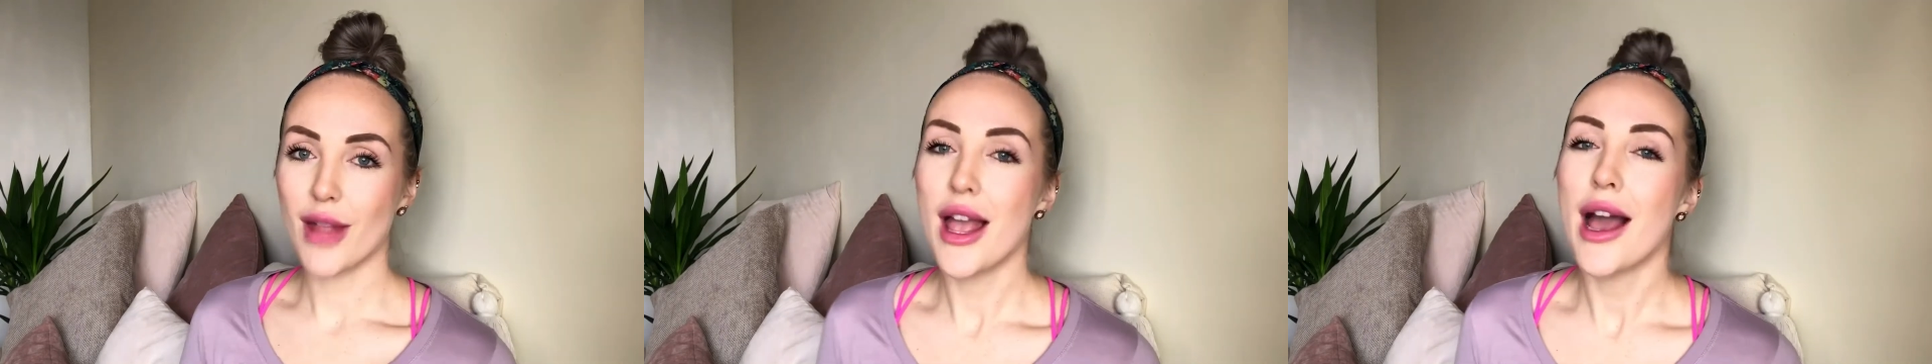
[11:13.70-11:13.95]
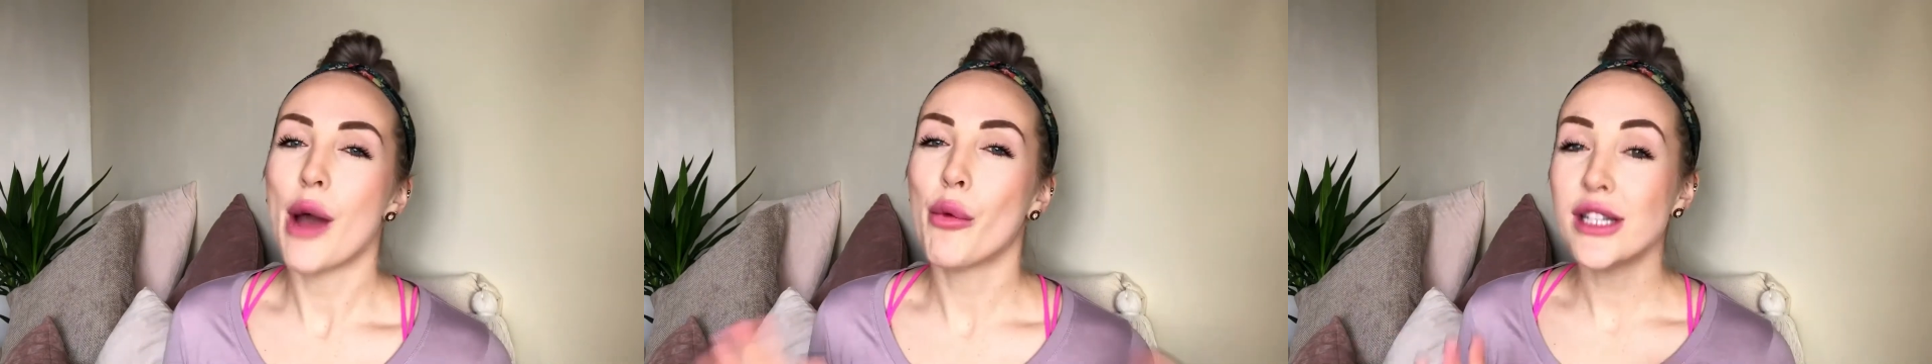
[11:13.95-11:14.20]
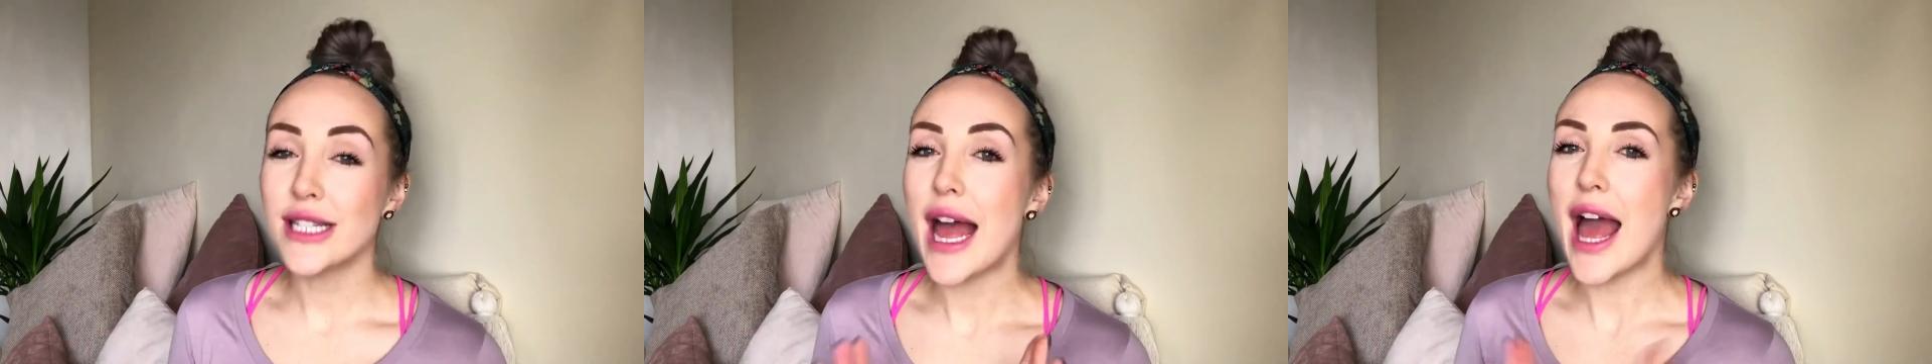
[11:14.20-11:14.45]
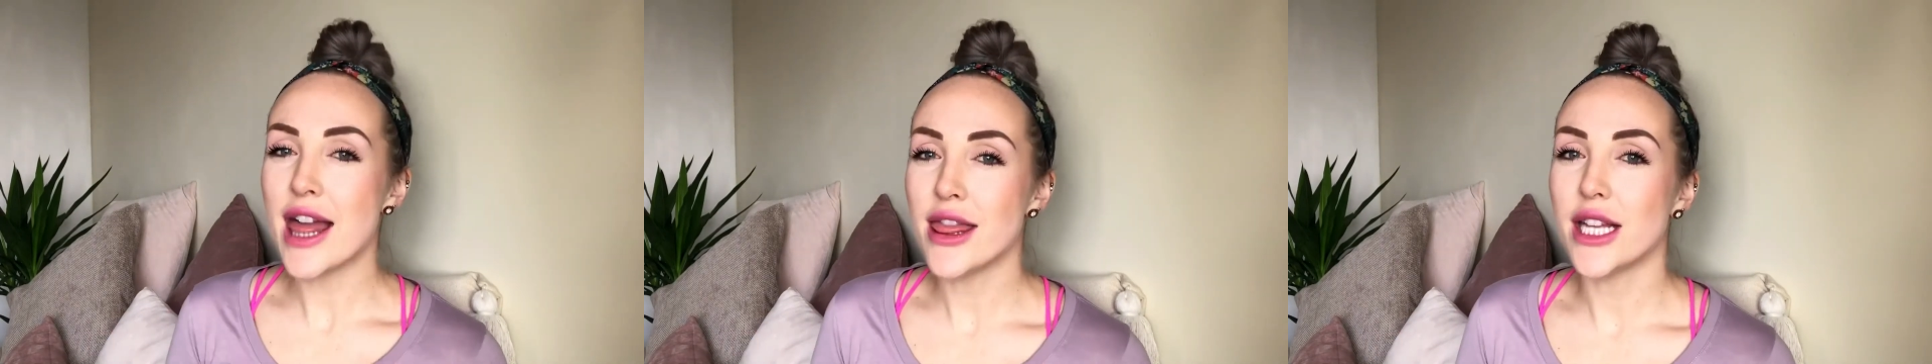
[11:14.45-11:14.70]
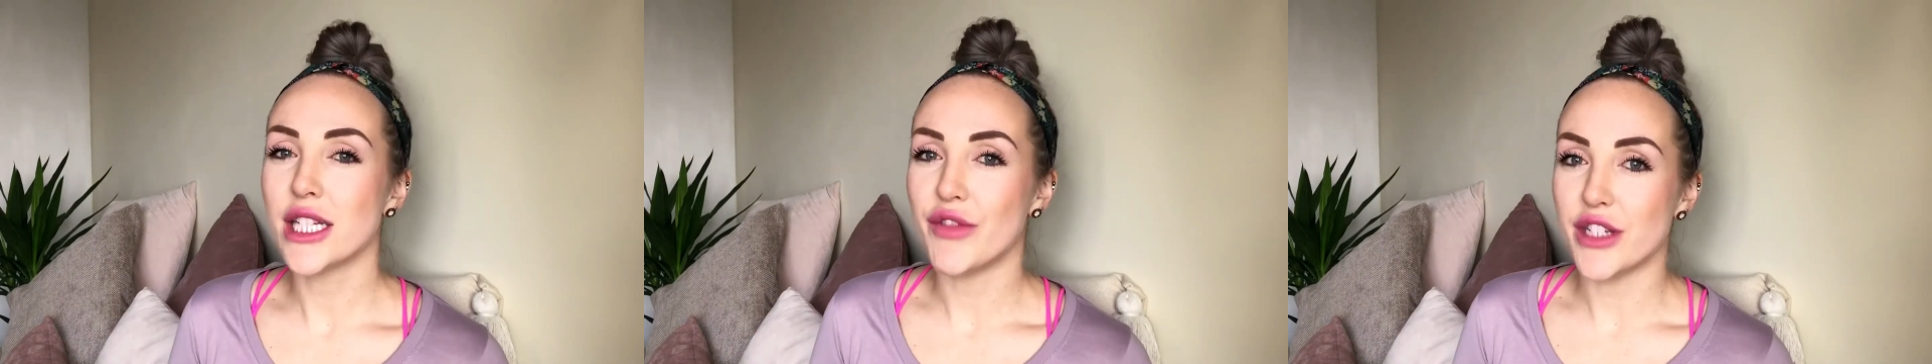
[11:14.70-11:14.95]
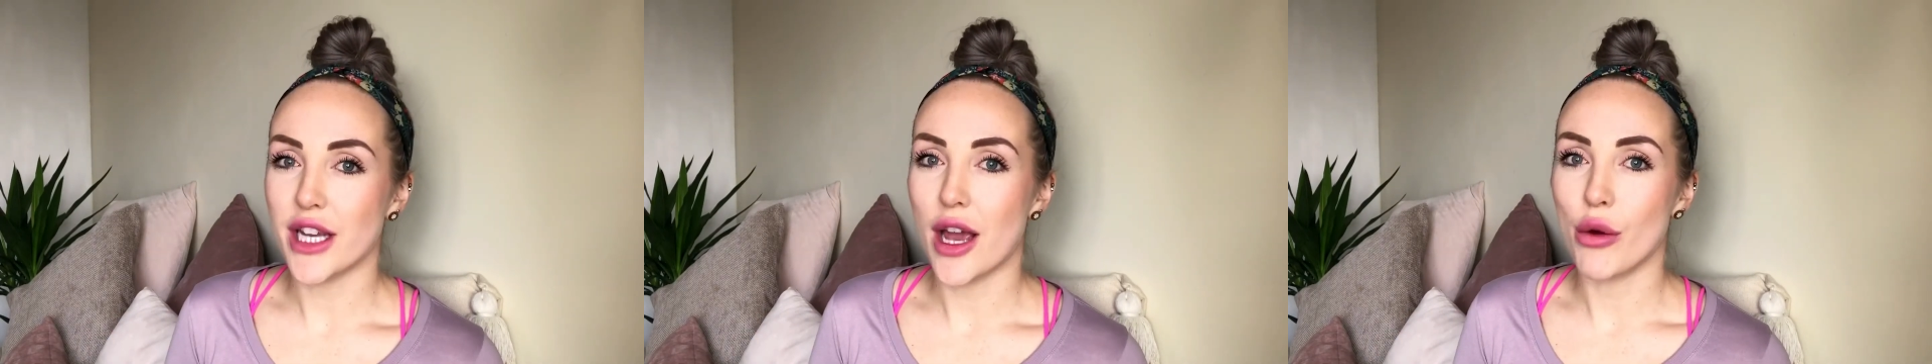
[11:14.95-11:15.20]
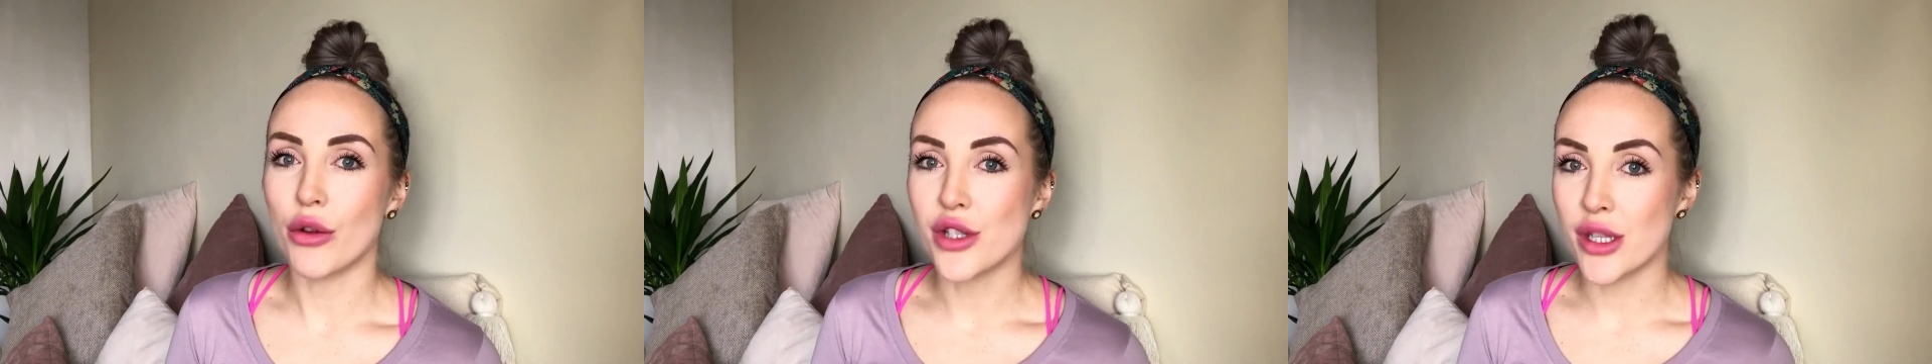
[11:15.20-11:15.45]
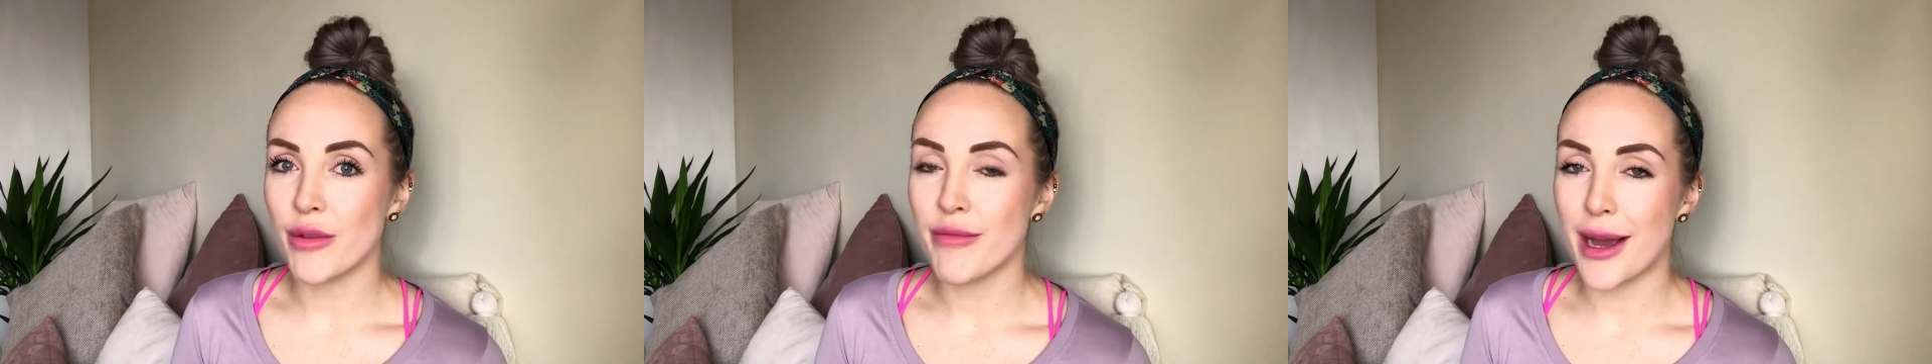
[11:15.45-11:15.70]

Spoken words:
I want to end this video on some of my